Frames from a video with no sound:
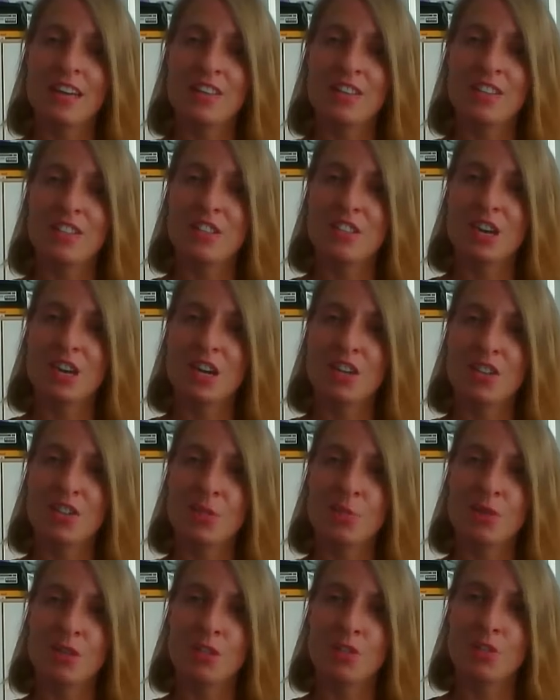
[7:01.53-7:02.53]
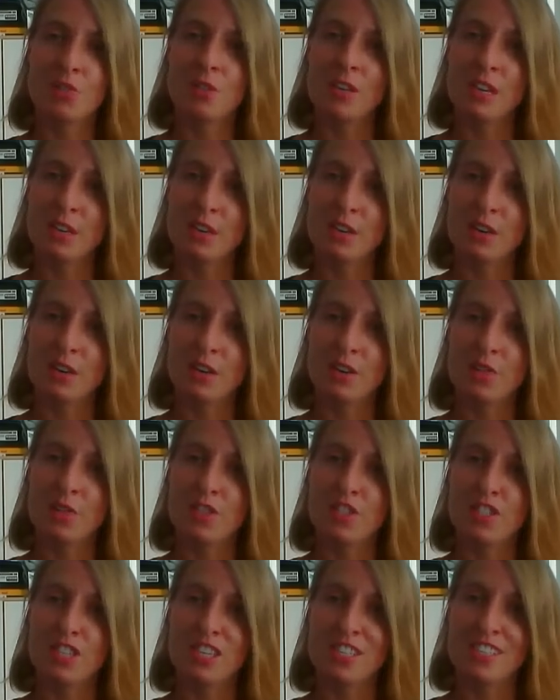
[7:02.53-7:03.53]
as this awesome butterfly all of
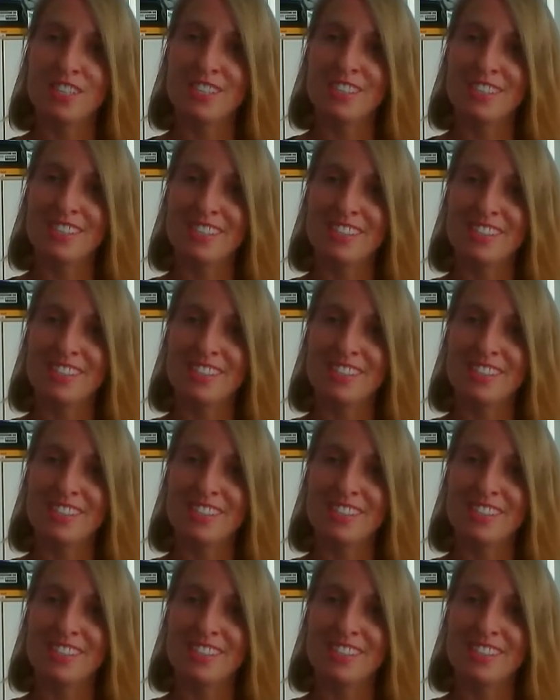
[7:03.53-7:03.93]
a sudden